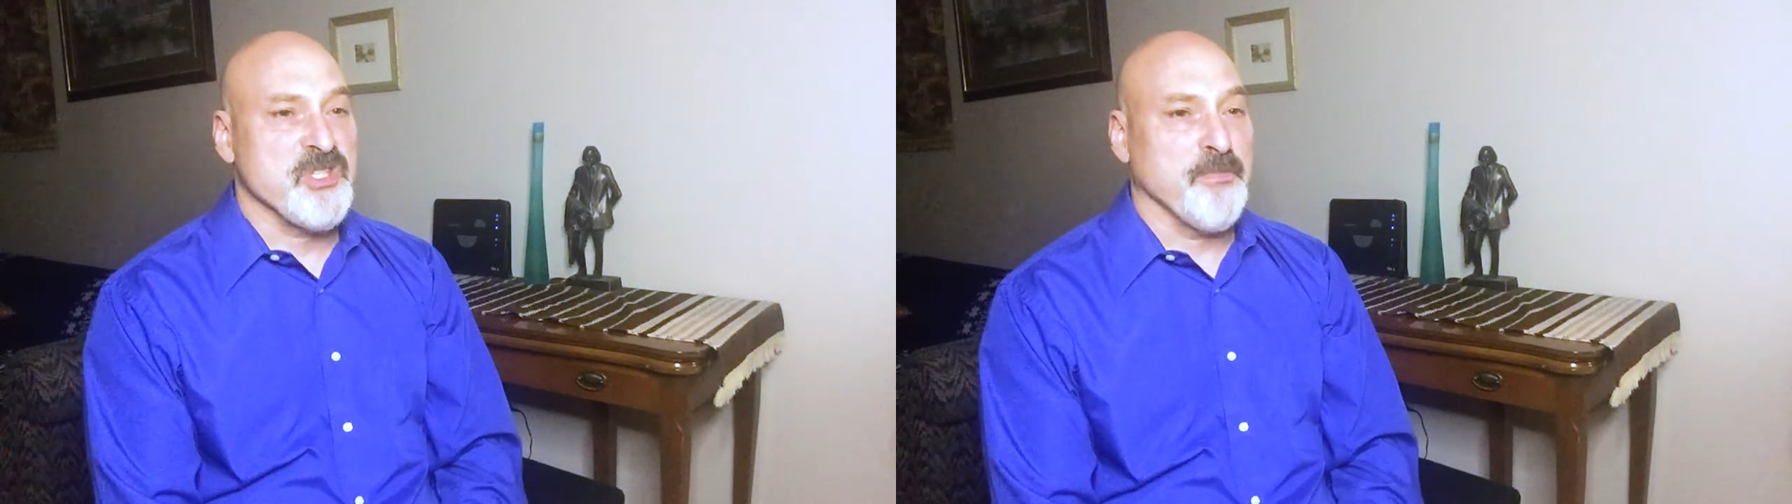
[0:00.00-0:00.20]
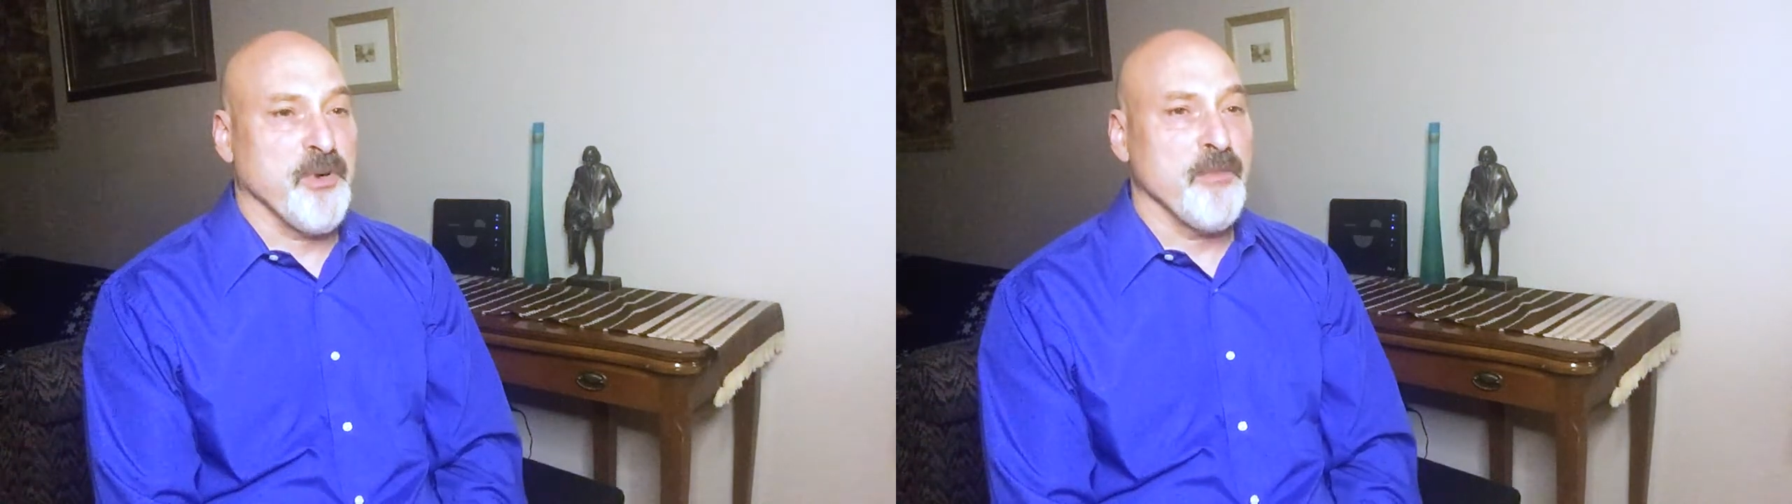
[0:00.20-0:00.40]

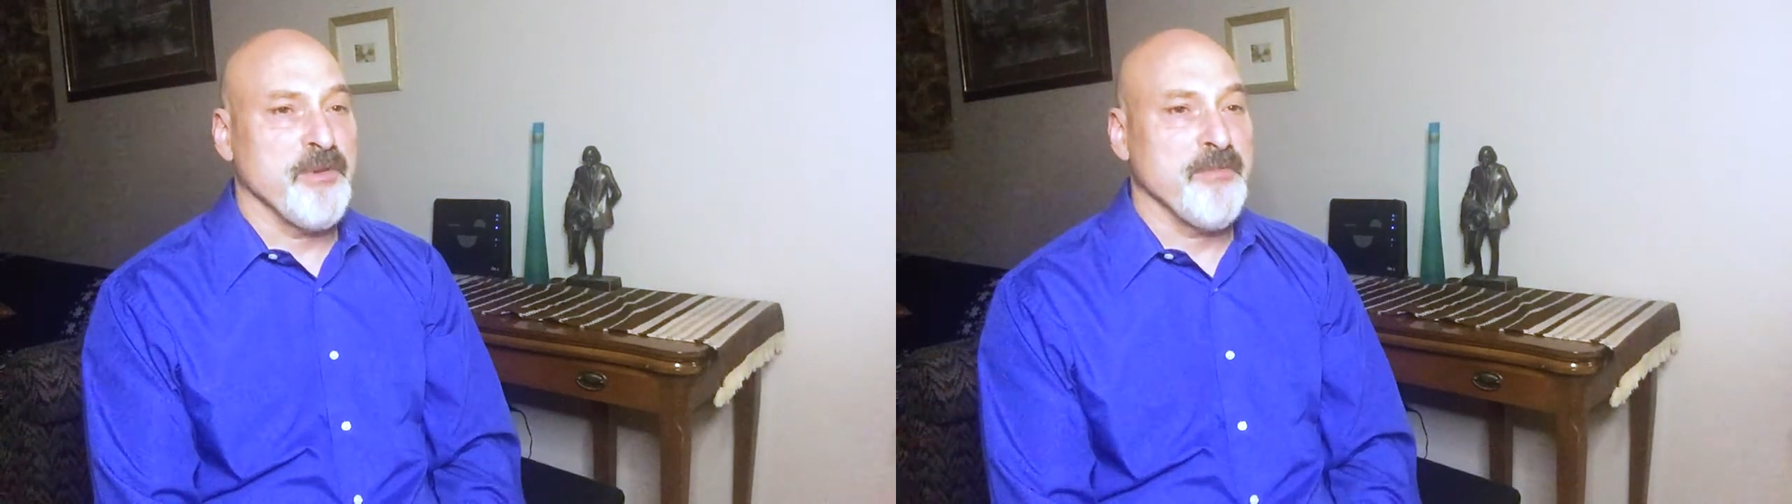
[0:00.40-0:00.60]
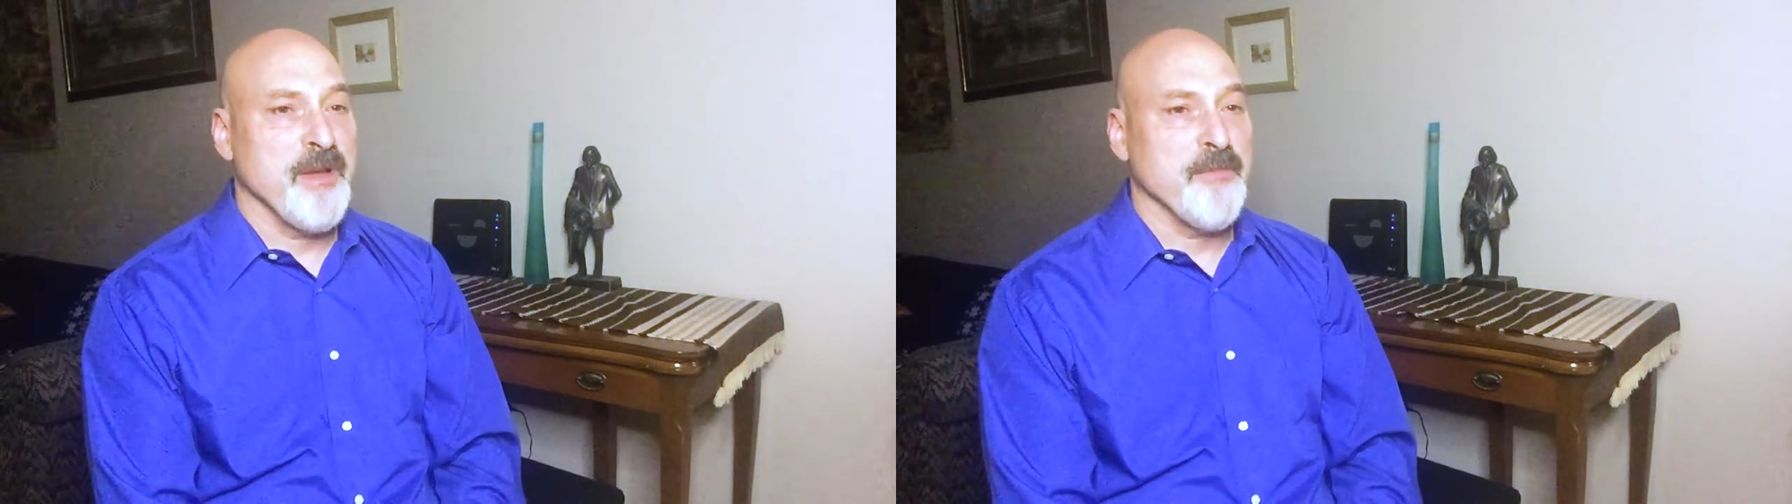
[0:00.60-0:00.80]

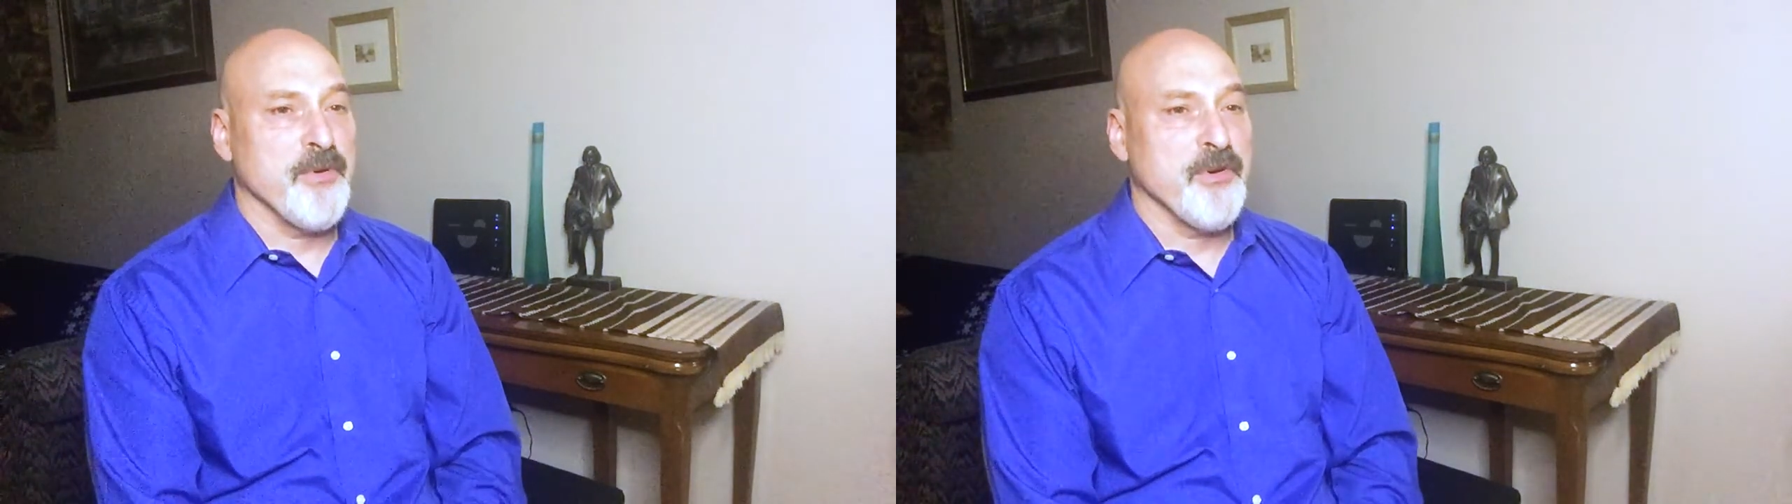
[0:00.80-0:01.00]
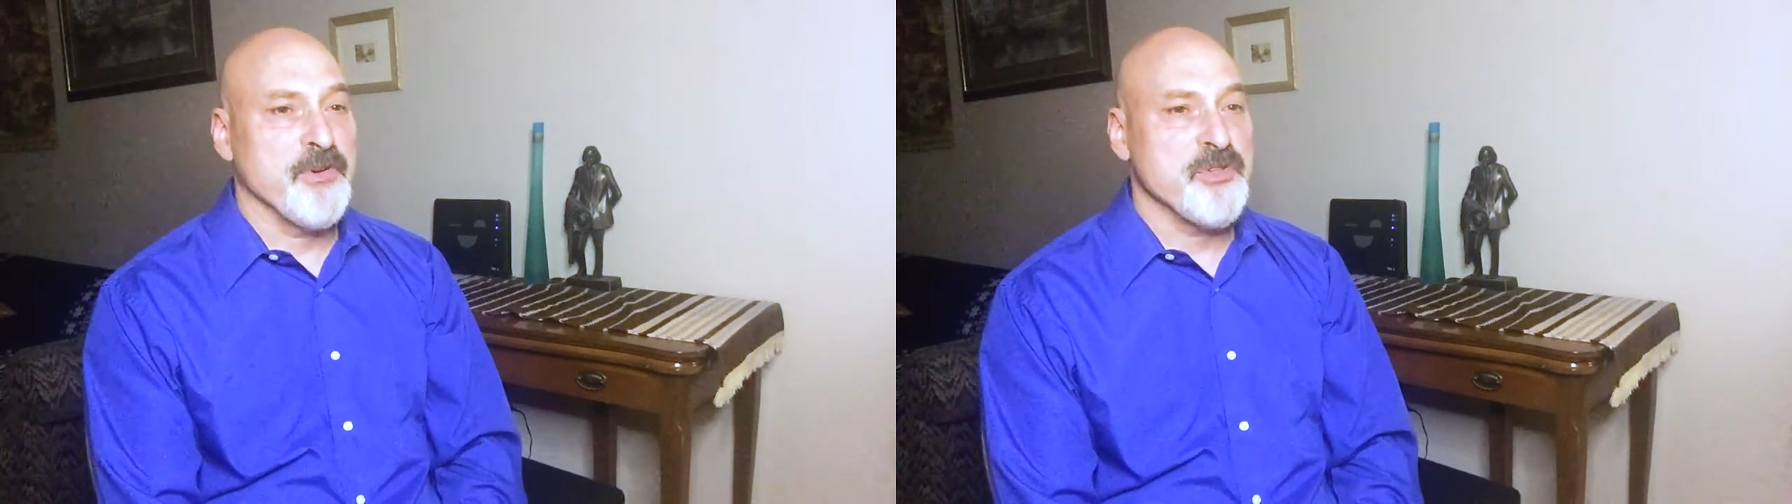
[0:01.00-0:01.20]
department
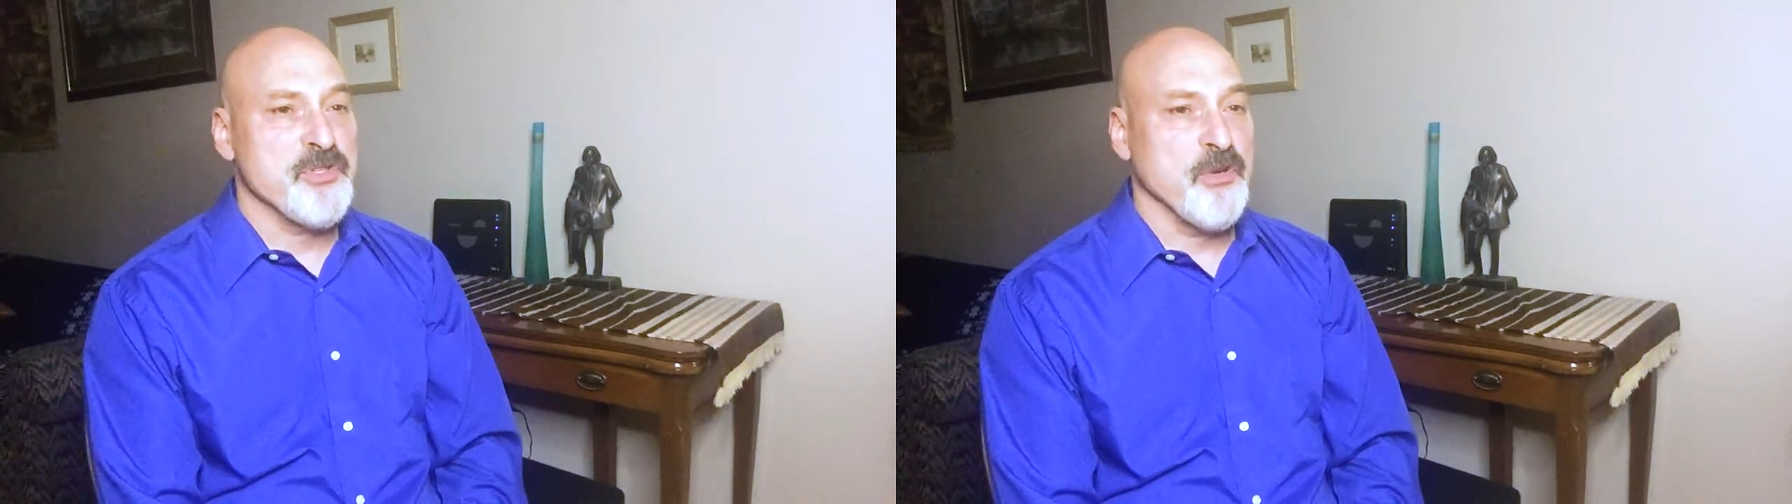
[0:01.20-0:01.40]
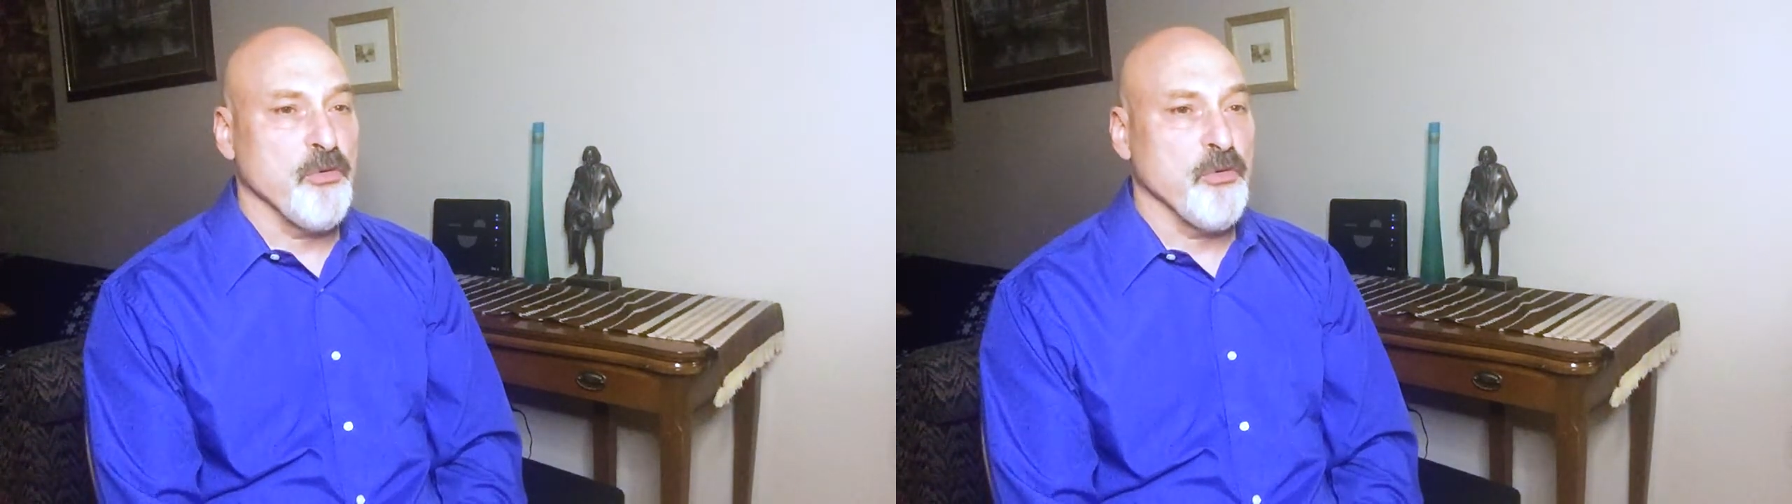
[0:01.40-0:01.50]
members